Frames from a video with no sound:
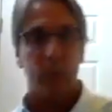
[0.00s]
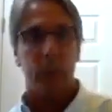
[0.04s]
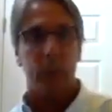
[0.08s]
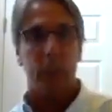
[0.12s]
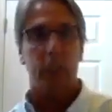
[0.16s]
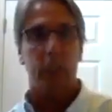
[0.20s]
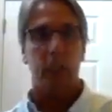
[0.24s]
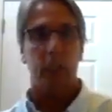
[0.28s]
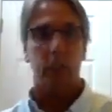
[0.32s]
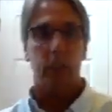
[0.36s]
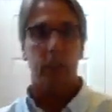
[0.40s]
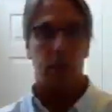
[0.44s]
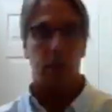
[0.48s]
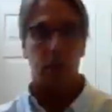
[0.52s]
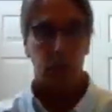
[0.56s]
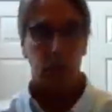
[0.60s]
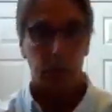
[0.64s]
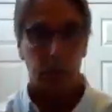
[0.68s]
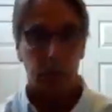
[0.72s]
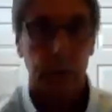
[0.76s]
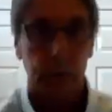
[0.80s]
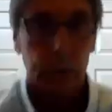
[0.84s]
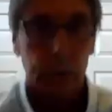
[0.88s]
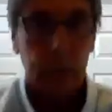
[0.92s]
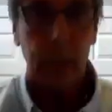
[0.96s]
sitting in a
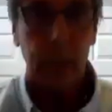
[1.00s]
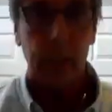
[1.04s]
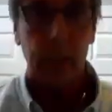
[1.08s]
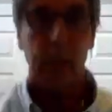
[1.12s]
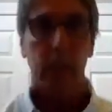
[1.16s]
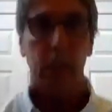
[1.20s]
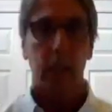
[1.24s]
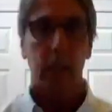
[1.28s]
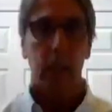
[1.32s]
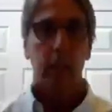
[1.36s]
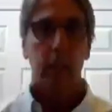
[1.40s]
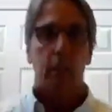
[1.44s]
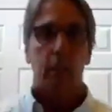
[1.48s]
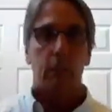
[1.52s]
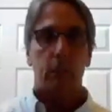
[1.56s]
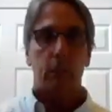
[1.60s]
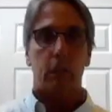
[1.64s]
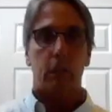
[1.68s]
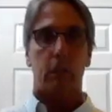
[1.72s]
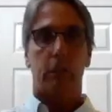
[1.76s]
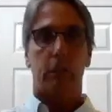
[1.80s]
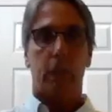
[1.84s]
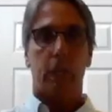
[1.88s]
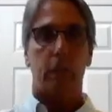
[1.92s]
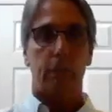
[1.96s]
lower chair.
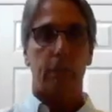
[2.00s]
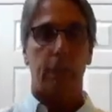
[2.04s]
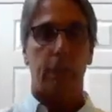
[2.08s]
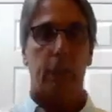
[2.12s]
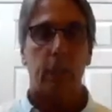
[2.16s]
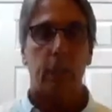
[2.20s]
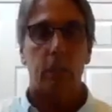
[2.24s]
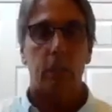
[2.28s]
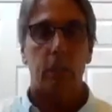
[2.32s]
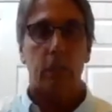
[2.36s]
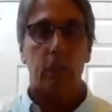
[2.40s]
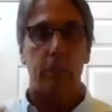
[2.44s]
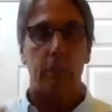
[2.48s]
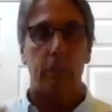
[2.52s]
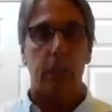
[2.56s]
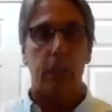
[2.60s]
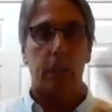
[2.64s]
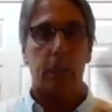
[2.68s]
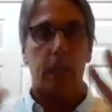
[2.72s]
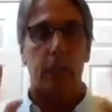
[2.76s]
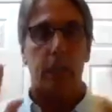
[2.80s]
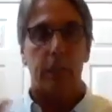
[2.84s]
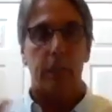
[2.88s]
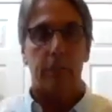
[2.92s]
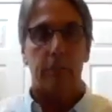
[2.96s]
So anybody can see me
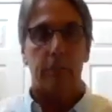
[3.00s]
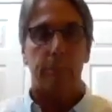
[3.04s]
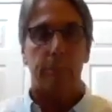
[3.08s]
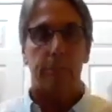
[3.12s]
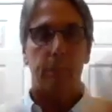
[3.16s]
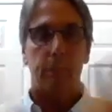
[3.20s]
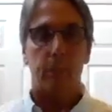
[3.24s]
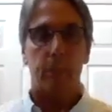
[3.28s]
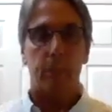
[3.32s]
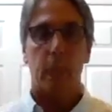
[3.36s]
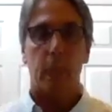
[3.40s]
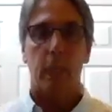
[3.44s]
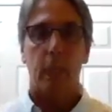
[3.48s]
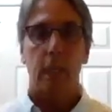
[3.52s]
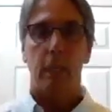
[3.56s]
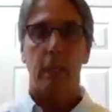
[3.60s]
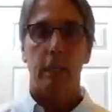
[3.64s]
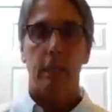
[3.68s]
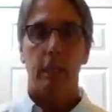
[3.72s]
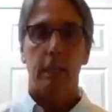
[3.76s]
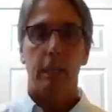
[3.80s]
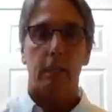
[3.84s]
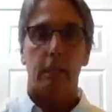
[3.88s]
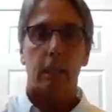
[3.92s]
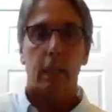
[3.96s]
okay?
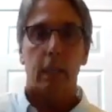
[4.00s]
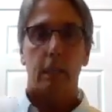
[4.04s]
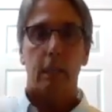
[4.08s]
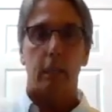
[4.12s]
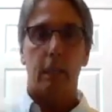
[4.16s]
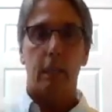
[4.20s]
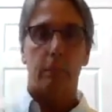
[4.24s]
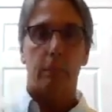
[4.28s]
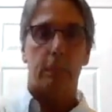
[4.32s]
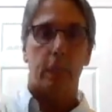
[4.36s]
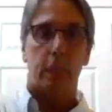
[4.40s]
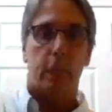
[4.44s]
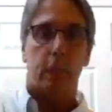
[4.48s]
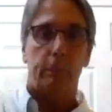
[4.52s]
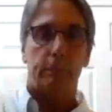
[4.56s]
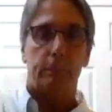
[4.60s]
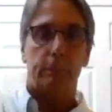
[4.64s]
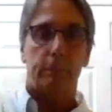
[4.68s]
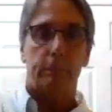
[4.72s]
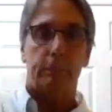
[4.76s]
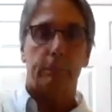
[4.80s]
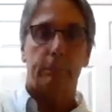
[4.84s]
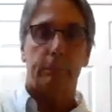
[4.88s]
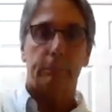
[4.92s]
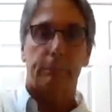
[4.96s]
Any thumbs up?